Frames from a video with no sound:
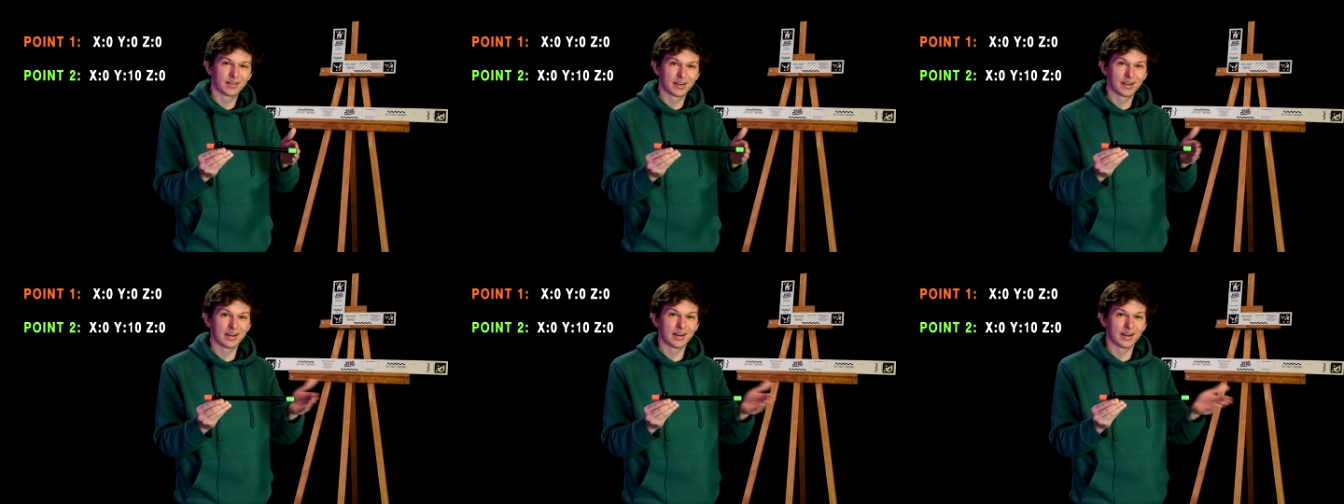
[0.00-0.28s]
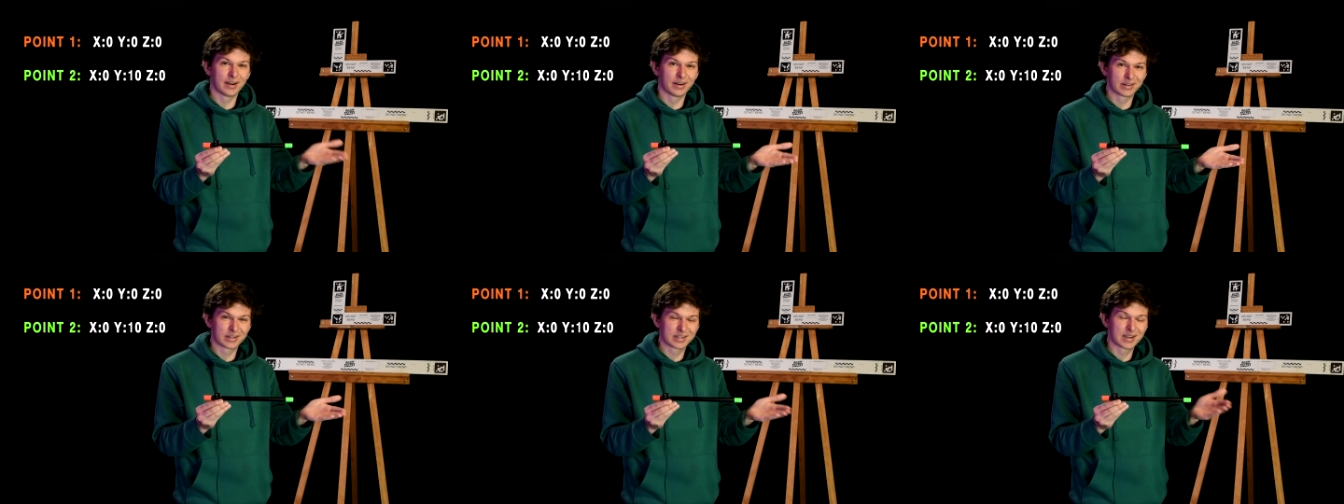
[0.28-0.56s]
in
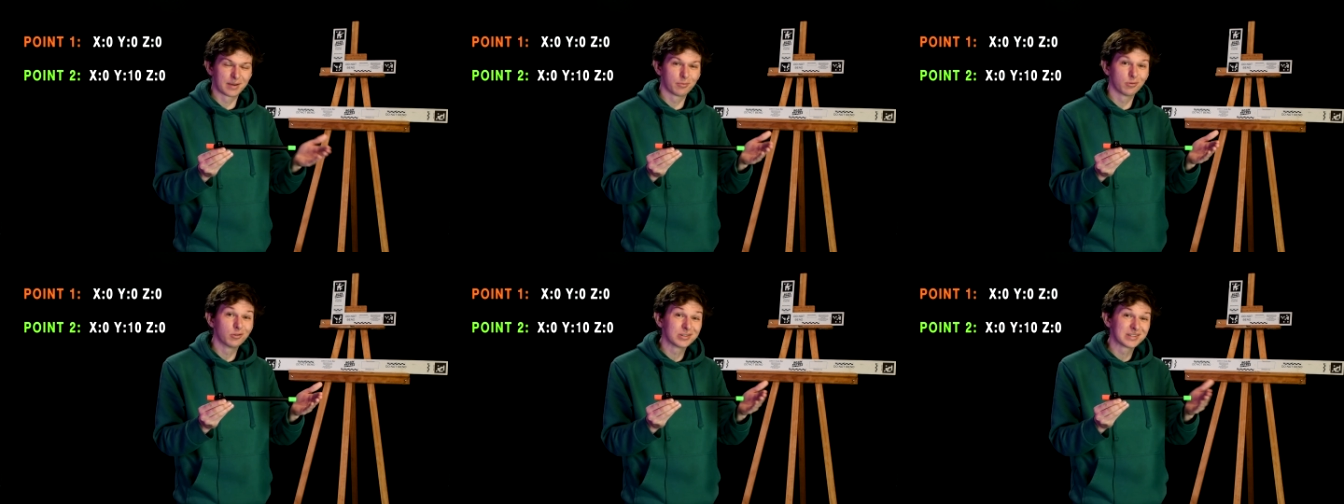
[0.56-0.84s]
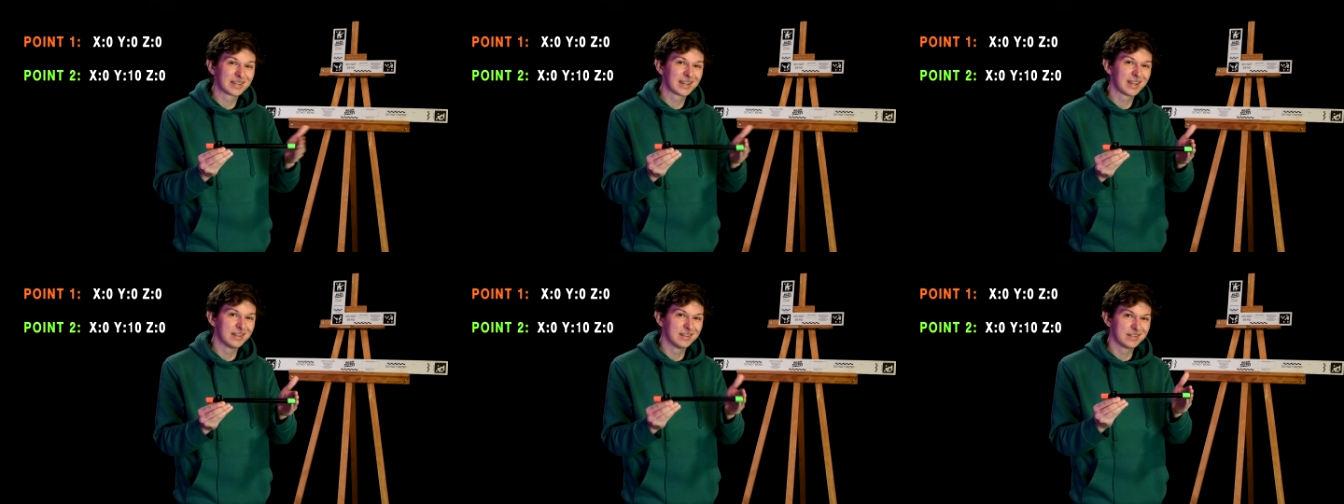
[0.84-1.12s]
our example is
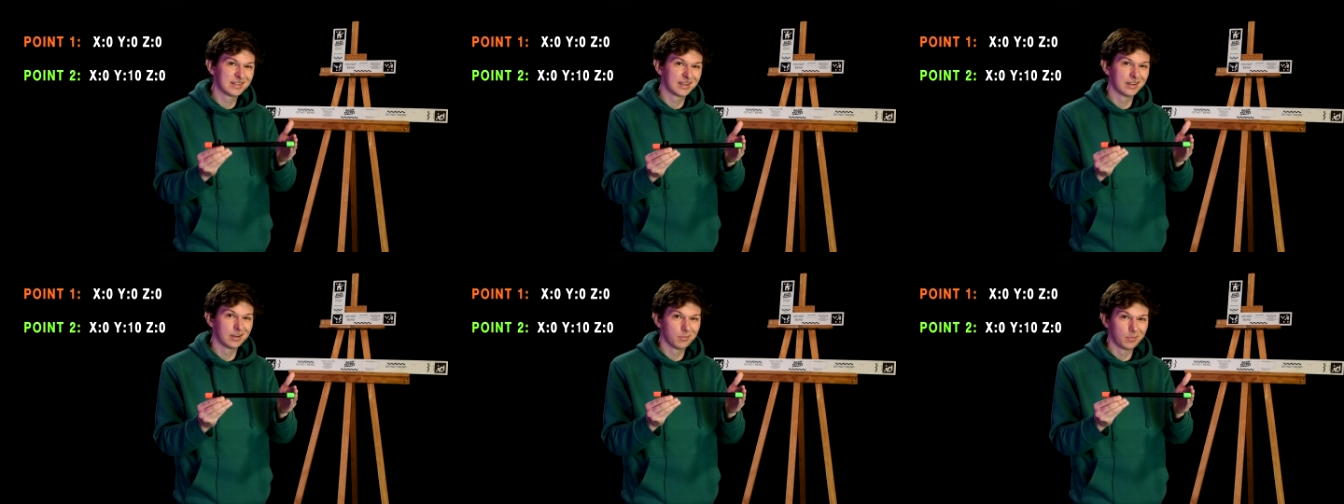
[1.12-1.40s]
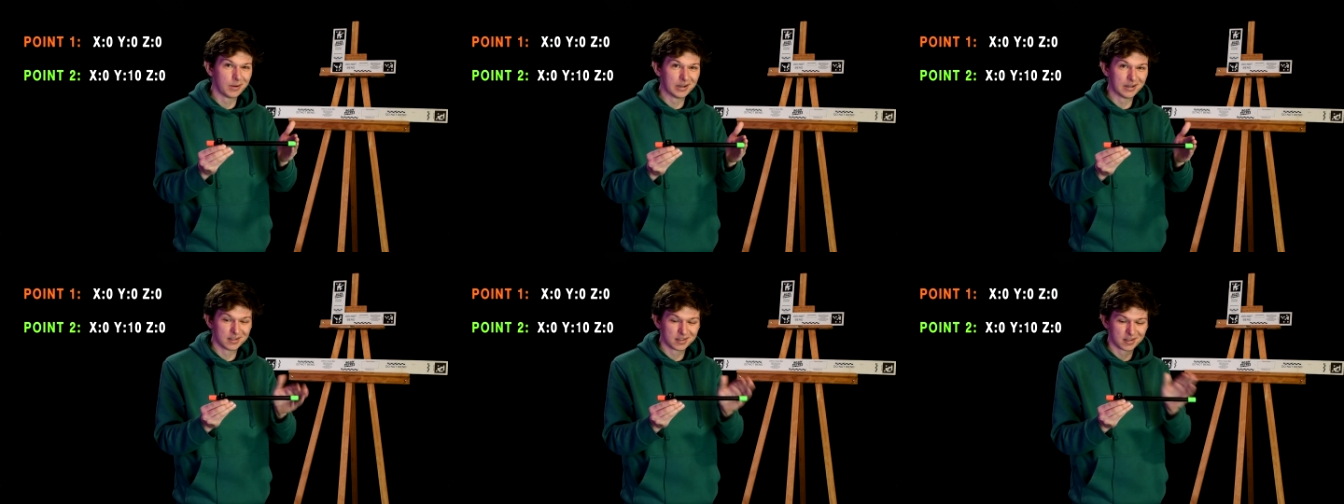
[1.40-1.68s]
10
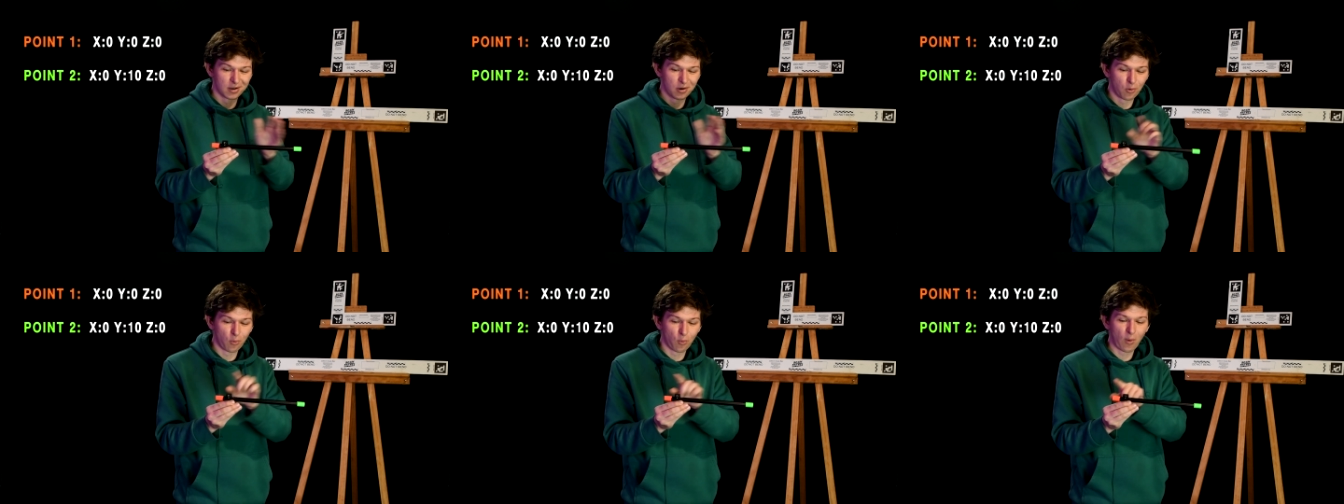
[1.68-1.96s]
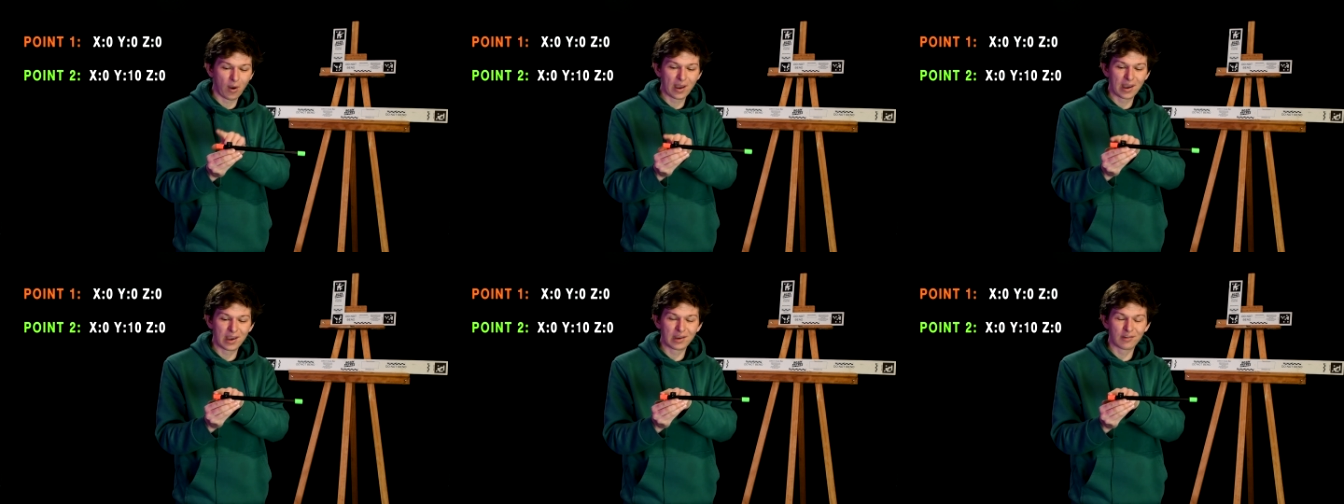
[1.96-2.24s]
centimeters
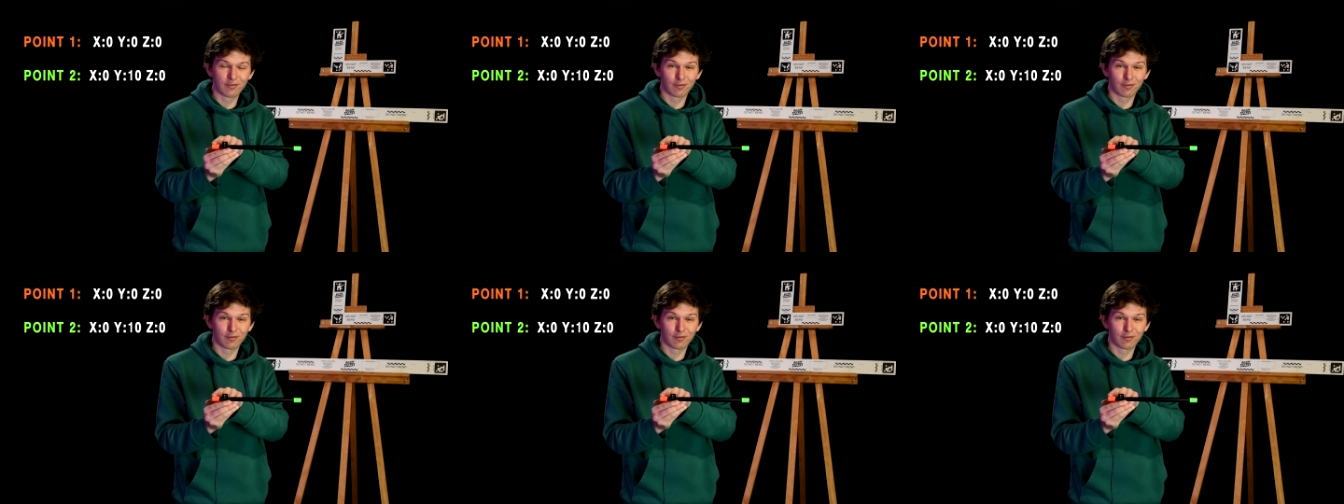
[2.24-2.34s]
away